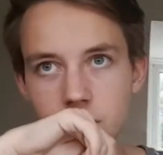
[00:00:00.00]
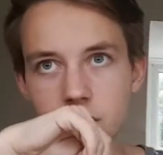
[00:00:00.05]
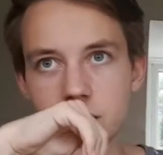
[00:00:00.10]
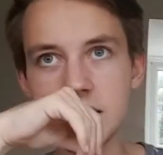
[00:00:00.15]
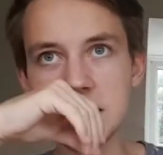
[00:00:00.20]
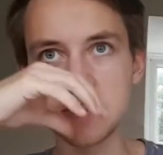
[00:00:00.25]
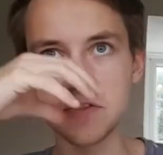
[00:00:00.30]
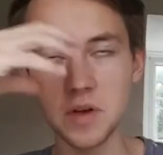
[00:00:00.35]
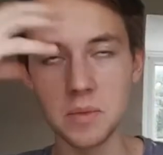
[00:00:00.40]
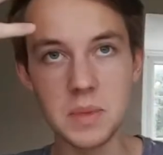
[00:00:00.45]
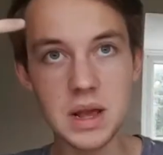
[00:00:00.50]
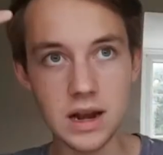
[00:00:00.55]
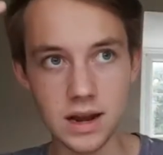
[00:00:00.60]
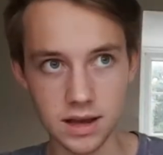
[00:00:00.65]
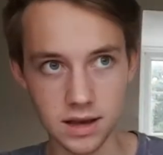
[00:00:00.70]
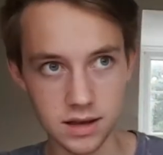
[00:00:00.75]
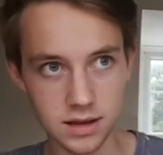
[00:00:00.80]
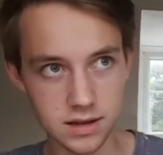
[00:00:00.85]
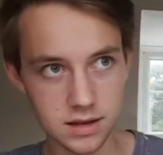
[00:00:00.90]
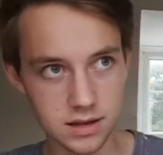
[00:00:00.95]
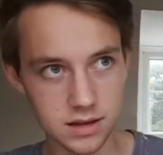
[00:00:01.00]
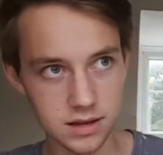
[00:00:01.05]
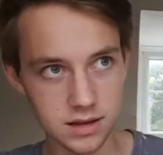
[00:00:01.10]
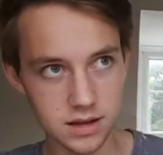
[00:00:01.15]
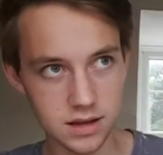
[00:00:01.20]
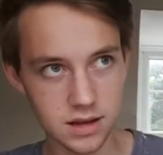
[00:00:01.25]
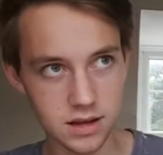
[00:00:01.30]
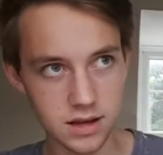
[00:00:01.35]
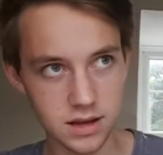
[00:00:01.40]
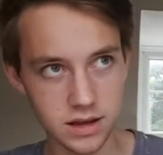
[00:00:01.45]
it's familiar,
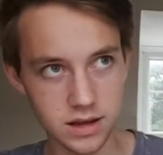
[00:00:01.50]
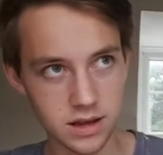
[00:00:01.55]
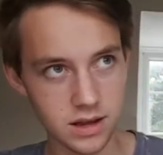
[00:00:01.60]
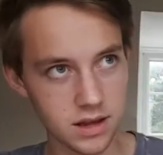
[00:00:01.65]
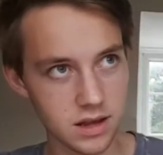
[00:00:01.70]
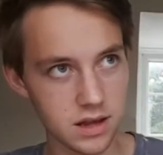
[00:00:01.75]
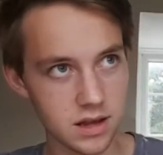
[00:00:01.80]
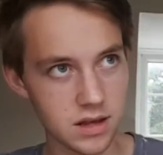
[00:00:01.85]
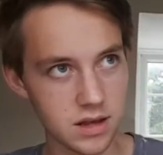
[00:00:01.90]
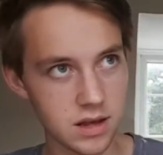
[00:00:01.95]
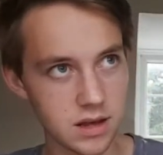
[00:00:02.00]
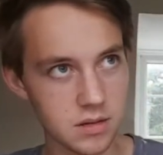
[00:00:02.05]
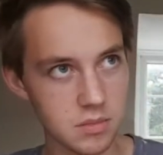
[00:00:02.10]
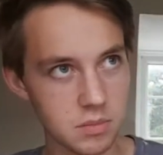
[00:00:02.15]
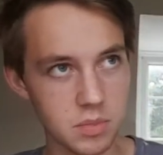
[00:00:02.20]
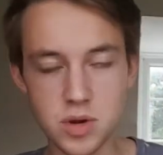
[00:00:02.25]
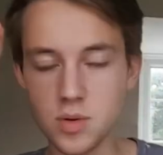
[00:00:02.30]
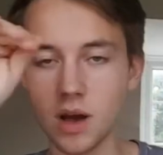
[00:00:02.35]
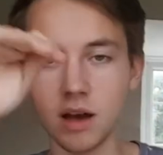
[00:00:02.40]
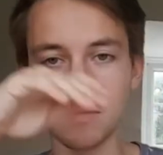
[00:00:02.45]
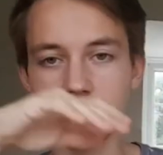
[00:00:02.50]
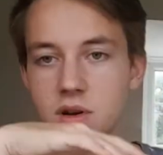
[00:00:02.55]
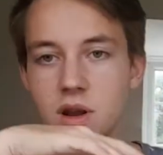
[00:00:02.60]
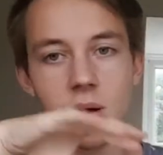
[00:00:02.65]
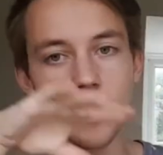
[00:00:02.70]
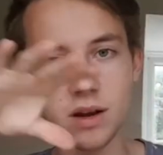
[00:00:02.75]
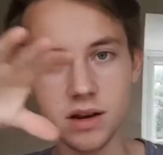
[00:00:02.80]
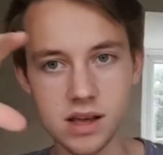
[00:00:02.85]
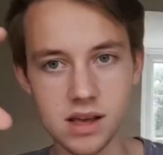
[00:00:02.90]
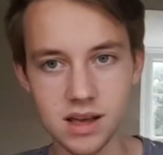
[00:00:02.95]
but you have
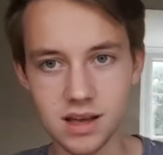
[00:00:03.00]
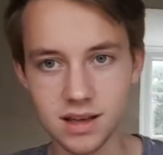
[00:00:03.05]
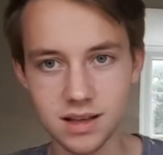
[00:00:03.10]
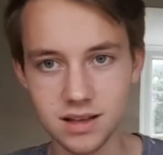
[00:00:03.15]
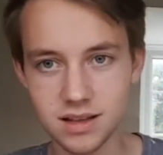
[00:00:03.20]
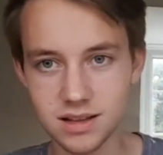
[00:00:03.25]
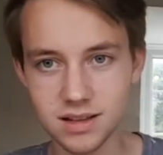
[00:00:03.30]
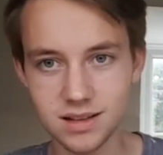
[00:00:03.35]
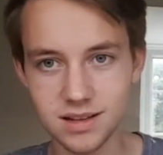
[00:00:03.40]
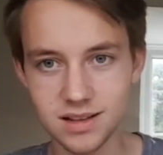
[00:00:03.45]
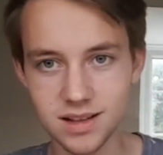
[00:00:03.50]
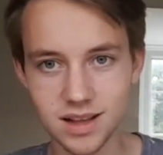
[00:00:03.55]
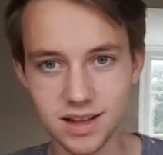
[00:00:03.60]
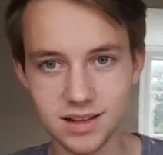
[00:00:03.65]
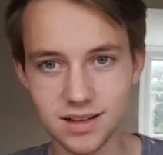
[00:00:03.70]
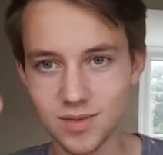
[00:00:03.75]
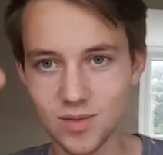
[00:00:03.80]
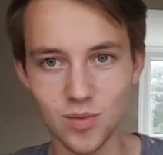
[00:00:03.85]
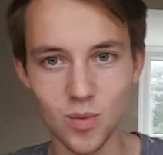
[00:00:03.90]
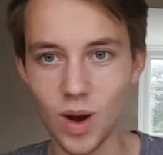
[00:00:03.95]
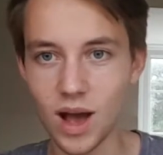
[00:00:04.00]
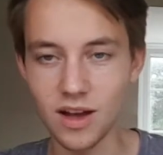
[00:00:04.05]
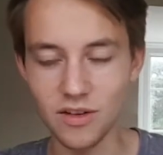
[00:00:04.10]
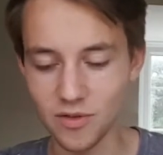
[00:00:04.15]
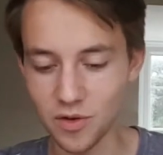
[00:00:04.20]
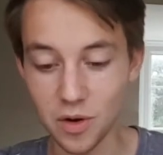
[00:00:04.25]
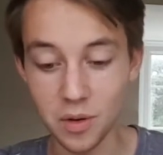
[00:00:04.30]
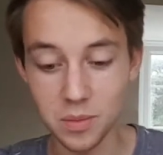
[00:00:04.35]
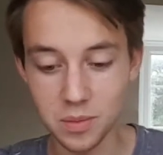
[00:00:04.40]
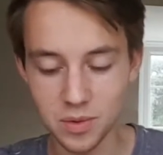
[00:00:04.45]
no idea where
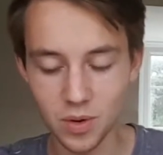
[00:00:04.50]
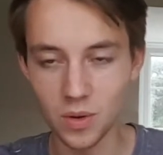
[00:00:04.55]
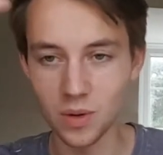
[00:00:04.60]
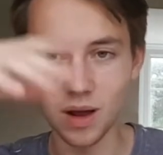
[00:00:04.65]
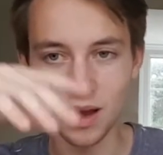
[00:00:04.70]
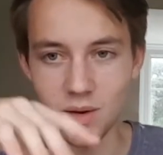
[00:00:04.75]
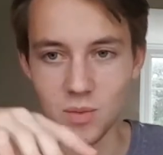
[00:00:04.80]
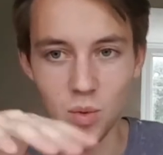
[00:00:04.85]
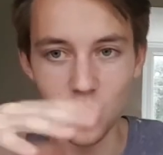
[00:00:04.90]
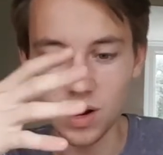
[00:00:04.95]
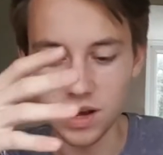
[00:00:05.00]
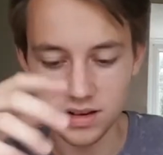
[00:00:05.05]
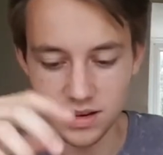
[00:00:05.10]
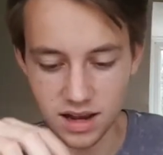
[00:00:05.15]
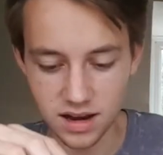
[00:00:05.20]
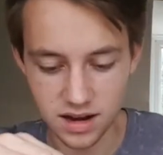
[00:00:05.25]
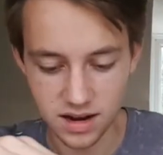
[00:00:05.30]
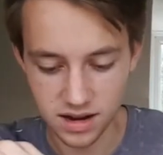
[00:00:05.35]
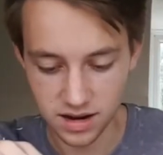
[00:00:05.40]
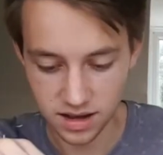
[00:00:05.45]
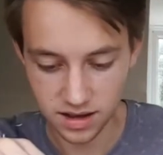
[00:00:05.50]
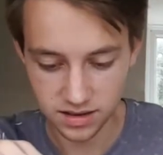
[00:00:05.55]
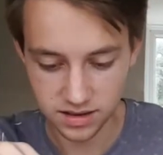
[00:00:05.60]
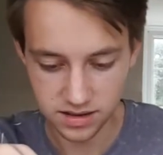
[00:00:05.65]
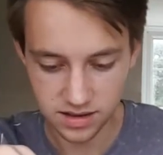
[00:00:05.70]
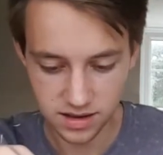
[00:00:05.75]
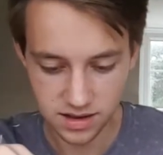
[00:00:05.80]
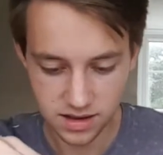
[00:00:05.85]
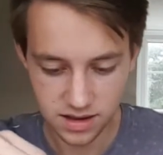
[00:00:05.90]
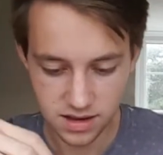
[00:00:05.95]
from, or like what exactly it is.
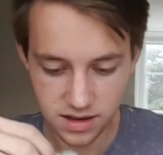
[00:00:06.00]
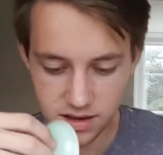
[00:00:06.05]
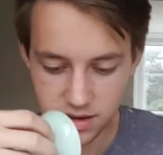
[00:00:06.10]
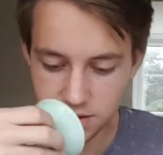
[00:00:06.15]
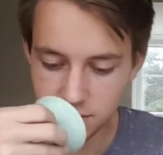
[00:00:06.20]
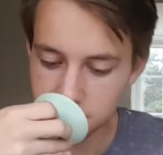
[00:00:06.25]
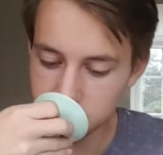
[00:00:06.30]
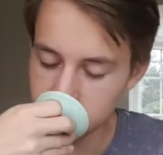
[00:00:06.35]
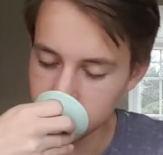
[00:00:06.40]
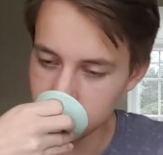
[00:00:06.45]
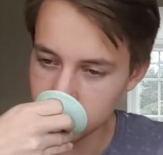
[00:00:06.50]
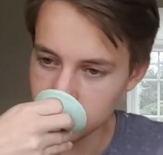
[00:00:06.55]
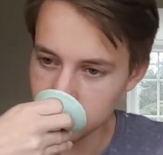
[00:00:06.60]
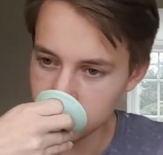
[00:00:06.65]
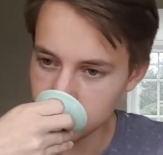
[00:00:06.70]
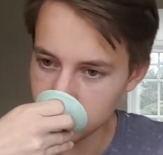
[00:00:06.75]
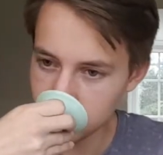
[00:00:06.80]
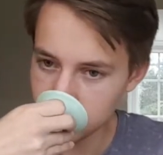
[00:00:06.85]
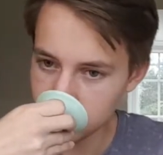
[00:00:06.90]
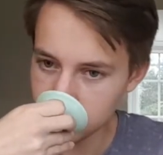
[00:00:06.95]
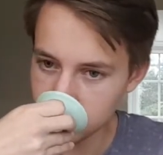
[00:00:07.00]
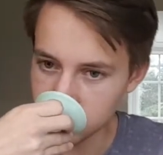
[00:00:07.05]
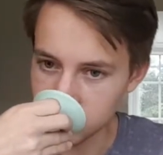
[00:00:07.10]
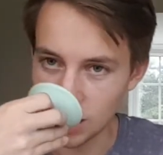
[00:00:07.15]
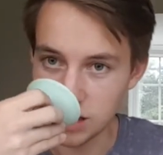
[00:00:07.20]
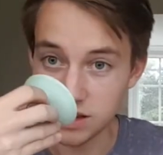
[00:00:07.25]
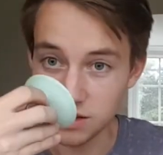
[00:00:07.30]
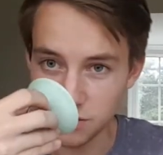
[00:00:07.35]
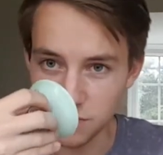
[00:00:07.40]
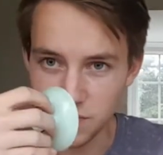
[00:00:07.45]
So
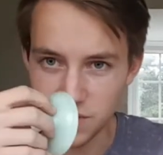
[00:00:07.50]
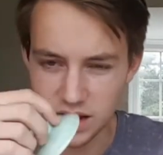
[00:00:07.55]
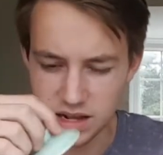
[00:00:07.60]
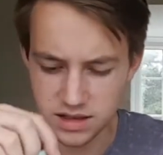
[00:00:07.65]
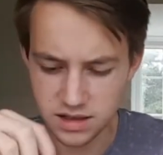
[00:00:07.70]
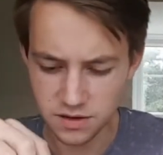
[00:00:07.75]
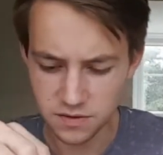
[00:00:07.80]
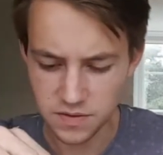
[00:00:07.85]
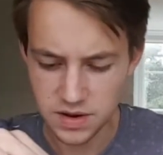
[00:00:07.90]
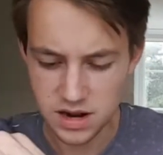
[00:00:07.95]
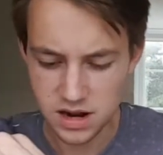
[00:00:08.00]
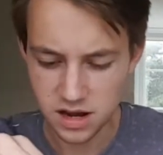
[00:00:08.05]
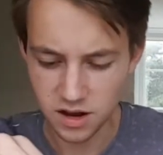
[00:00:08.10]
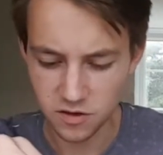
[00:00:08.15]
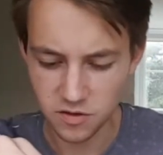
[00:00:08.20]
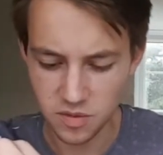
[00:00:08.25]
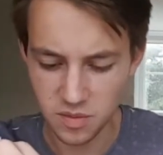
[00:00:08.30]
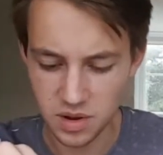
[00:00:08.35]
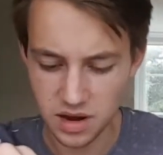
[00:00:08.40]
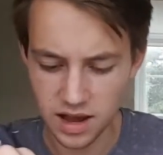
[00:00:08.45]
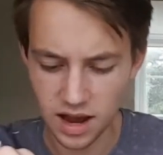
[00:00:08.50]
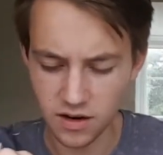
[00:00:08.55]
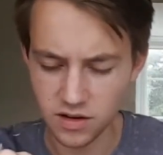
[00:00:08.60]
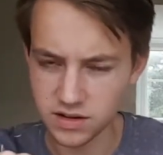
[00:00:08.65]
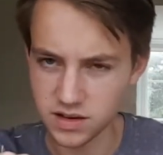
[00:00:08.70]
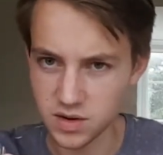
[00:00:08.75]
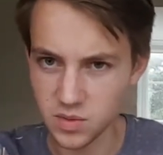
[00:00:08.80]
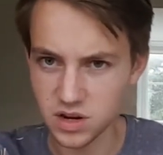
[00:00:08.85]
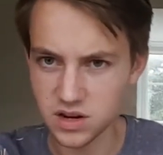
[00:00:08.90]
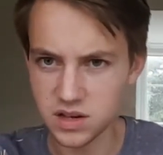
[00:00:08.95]
it's the feeling of
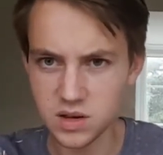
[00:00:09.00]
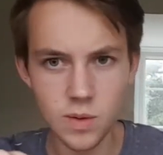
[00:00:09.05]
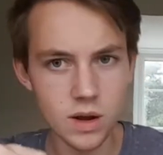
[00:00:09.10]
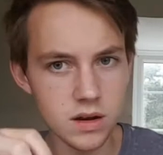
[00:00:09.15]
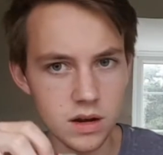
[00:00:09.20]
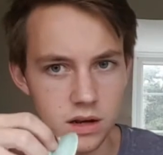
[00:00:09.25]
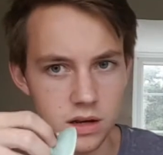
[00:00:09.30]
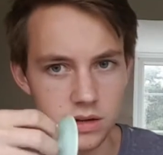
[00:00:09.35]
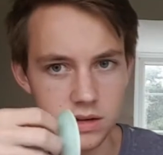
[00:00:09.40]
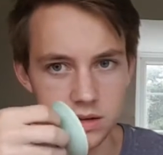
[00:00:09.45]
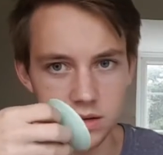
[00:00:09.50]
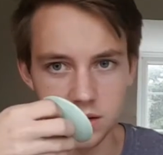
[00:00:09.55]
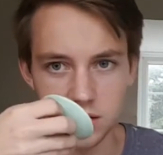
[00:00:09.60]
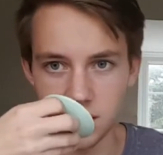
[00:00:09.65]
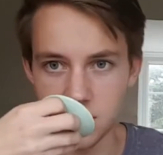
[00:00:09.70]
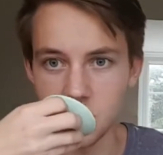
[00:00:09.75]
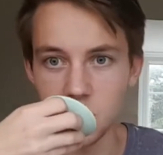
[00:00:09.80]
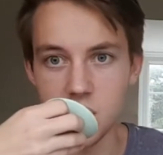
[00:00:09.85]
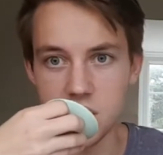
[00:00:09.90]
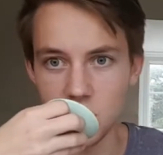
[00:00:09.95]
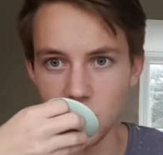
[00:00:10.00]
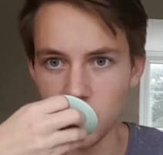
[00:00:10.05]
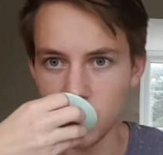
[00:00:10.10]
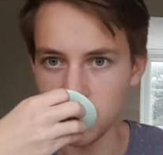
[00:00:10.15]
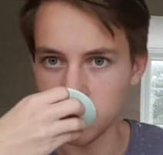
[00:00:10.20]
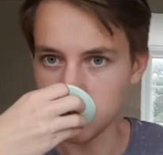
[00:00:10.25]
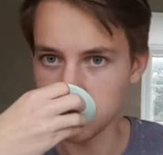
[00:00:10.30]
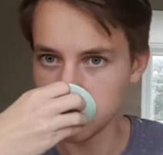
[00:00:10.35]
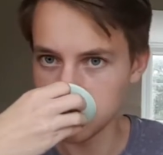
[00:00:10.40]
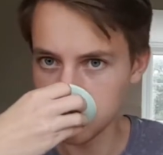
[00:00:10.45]
familiarity, which is quite nice in a
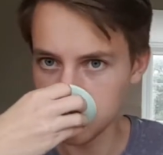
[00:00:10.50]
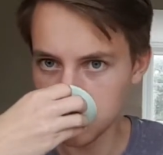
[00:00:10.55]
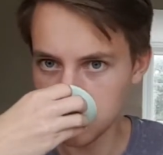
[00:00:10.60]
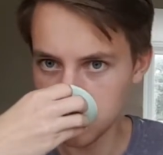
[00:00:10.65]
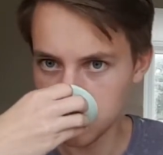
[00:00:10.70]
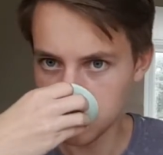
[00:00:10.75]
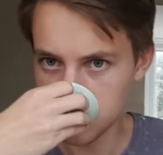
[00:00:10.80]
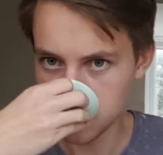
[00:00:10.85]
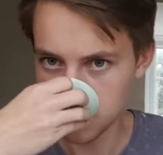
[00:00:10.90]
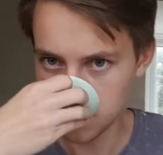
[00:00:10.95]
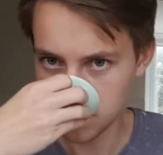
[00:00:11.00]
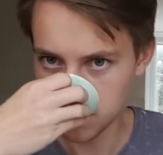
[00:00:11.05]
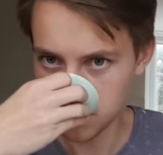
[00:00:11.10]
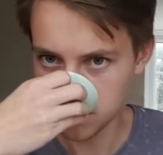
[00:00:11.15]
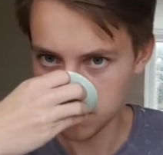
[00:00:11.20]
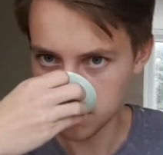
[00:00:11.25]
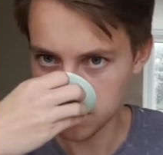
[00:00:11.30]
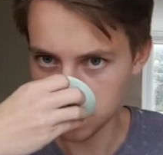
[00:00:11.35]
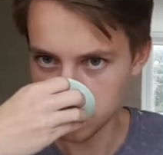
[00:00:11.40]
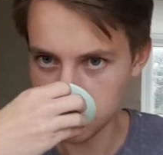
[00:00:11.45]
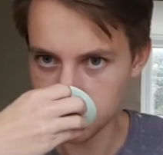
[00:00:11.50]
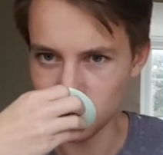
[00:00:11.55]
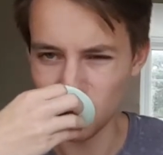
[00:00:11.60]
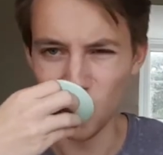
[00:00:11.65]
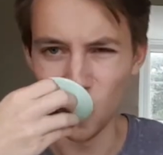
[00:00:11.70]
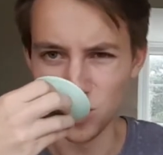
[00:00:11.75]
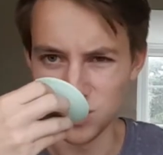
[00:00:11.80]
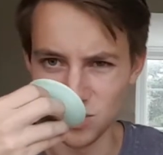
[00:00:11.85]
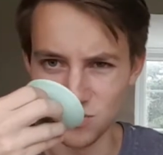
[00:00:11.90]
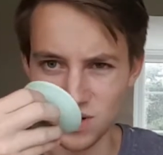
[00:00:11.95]
way, but
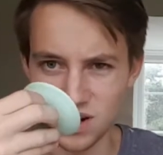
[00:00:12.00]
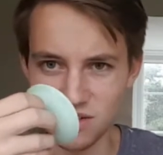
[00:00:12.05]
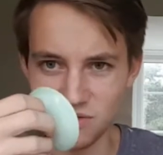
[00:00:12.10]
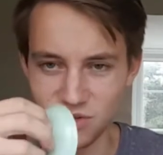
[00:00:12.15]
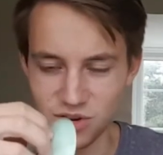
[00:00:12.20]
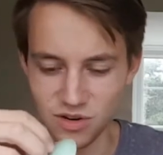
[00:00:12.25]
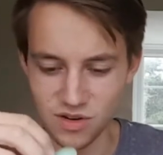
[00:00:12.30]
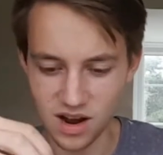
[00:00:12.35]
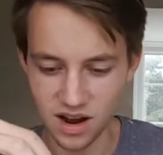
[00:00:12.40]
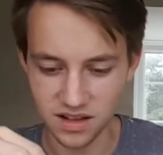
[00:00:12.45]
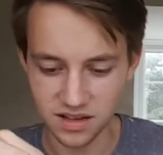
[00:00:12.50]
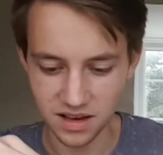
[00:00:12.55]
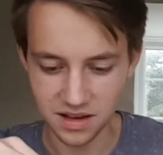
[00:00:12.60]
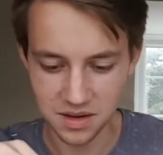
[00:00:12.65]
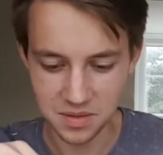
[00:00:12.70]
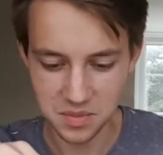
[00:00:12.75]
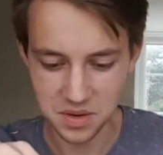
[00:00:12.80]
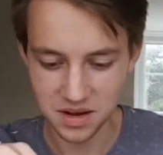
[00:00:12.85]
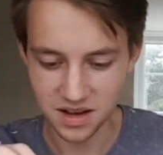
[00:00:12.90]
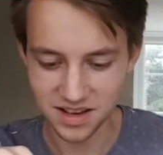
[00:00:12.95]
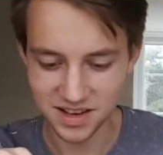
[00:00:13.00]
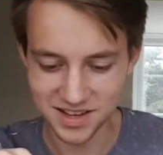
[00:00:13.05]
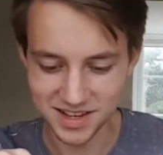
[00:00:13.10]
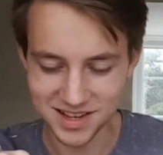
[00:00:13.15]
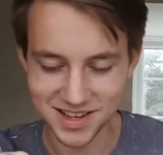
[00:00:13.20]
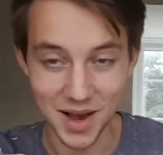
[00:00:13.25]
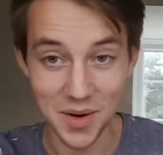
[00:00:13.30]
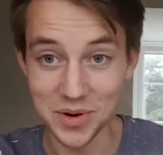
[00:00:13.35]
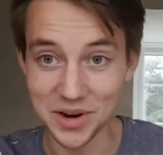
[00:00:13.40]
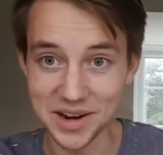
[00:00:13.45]
also really infuriating because
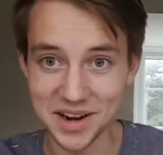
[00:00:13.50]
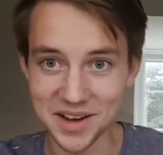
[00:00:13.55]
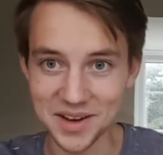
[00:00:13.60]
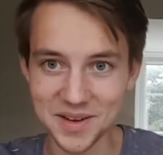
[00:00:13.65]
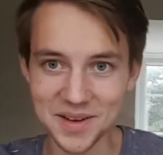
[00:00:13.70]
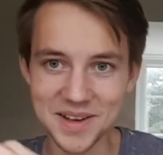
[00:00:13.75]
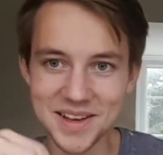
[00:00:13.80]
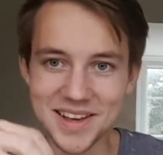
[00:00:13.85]
I want to know.